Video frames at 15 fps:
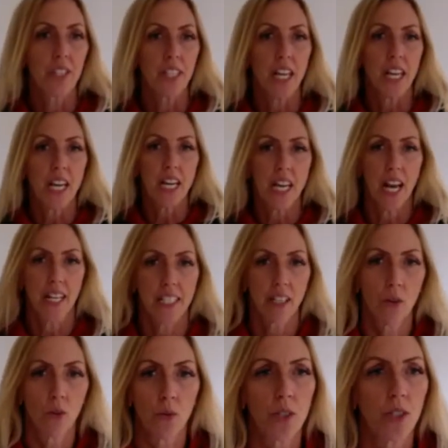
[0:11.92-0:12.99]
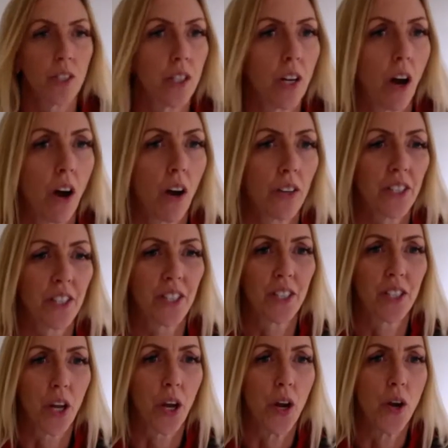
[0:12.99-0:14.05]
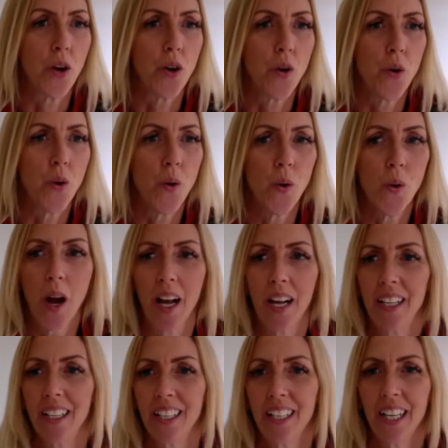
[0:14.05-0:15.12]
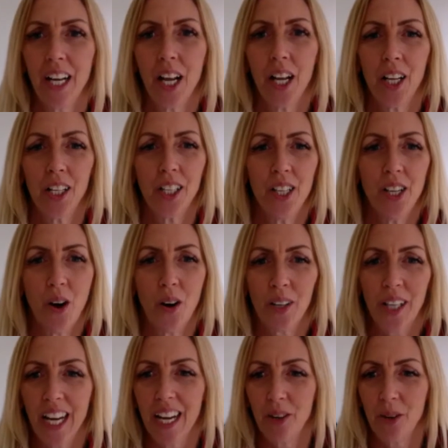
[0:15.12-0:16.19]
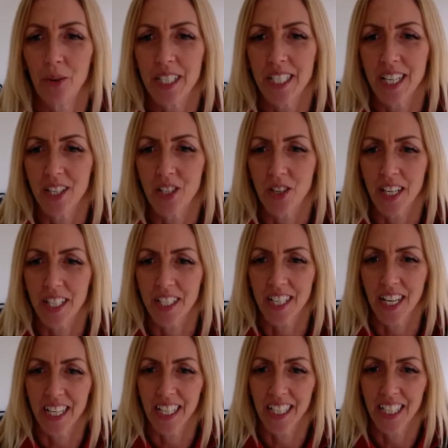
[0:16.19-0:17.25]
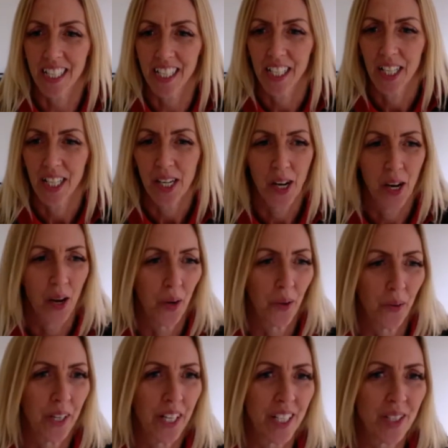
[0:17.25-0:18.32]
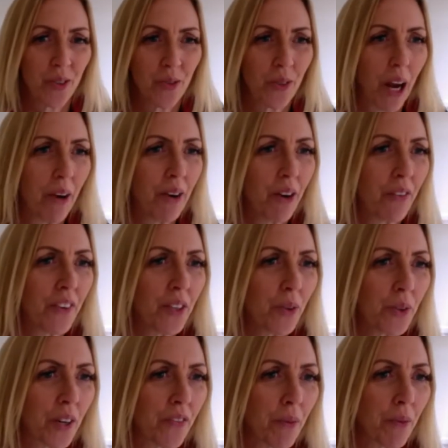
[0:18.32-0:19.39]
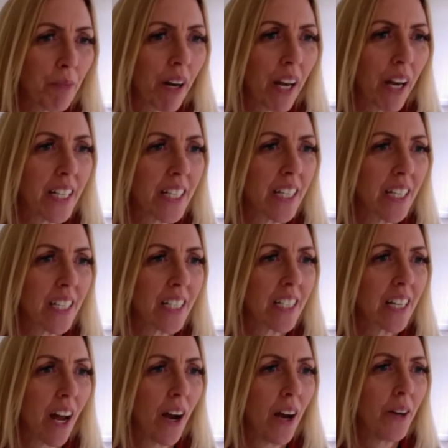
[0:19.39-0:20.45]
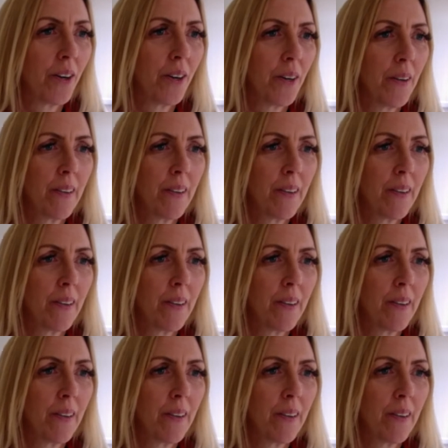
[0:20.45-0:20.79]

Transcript: we'll see as it all starts to log in. Always interesting when it's all going off in all different places. So, right,